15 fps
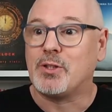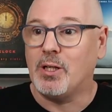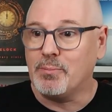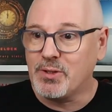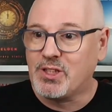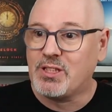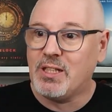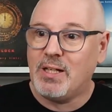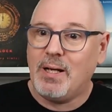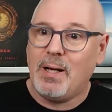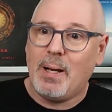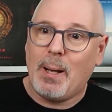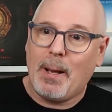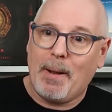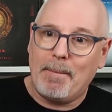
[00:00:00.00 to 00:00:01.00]
drums.
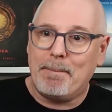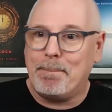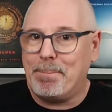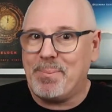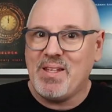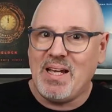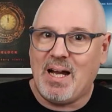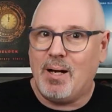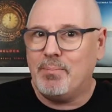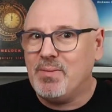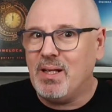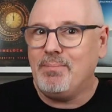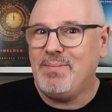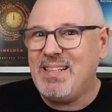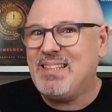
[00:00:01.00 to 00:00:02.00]
Yeah,
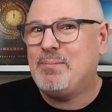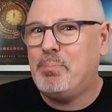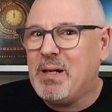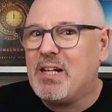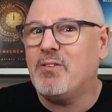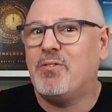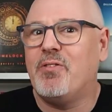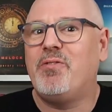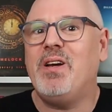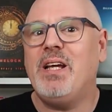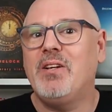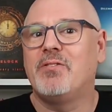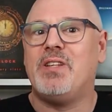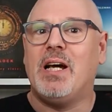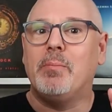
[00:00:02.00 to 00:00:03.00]
I'm not big of a
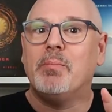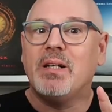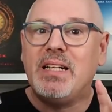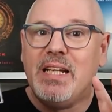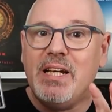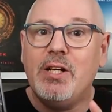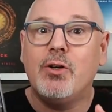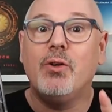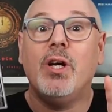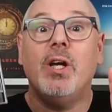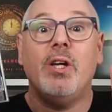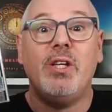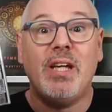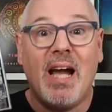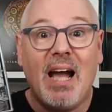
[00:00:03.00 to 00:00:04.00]
fan of that, but here
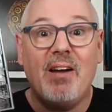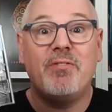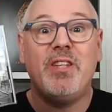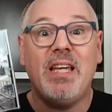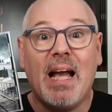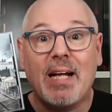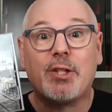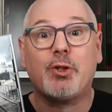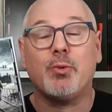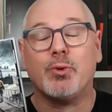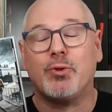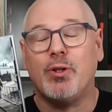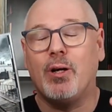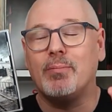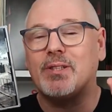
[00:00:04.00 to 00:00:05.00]
you have the actual
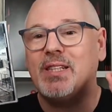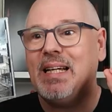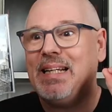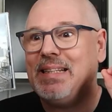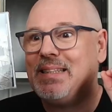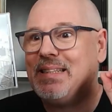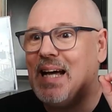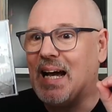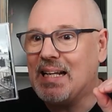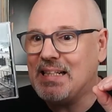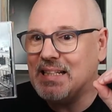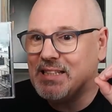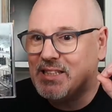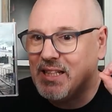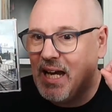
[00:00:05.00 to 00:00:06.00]
drums, and
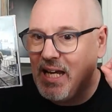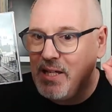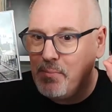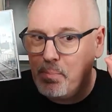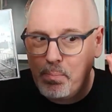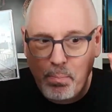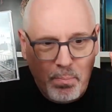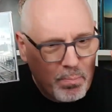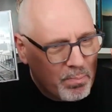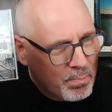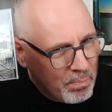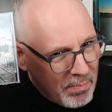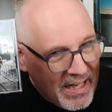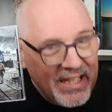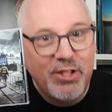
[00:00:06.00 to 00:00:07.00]
that is a
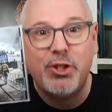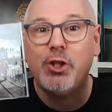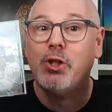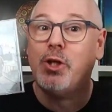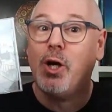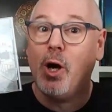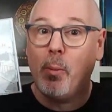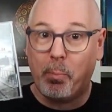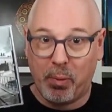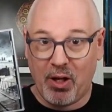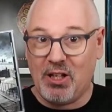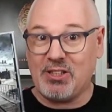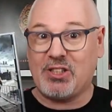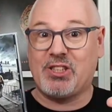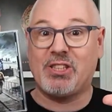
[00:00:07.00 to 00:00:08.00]
major
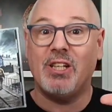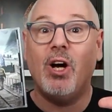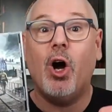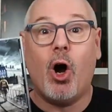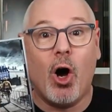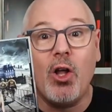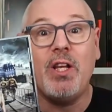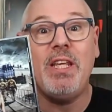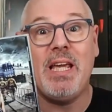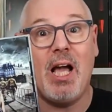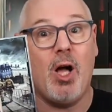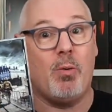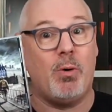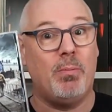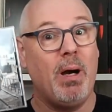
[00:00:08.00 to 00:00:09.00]
plus on the
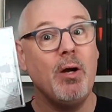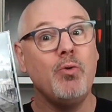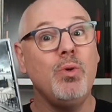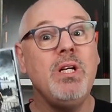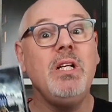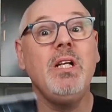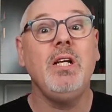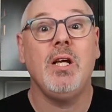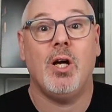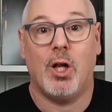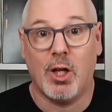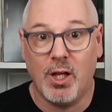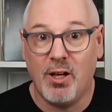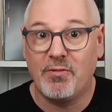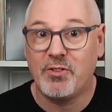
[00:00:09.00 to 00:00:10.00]
album. I really
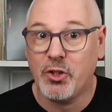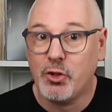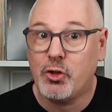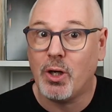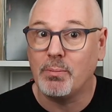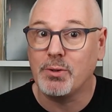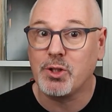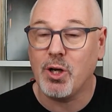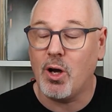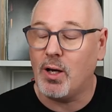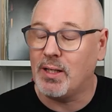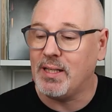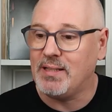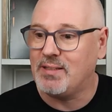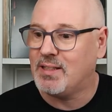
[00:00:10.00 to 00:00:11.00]
love the drums
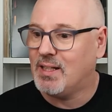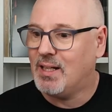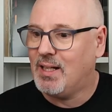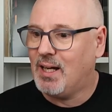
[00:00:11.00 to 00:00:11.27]
on it.